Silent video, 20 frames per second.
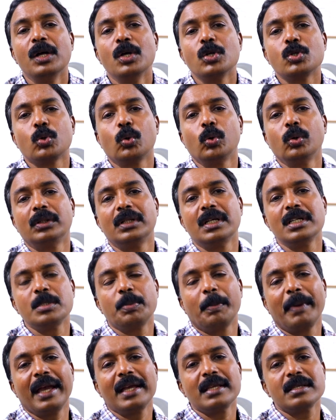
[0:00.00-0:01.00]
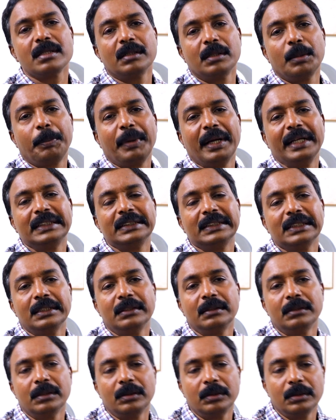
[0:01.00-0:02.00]
So this makes the
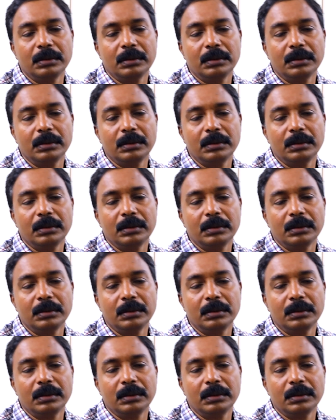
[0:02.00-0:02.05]
patient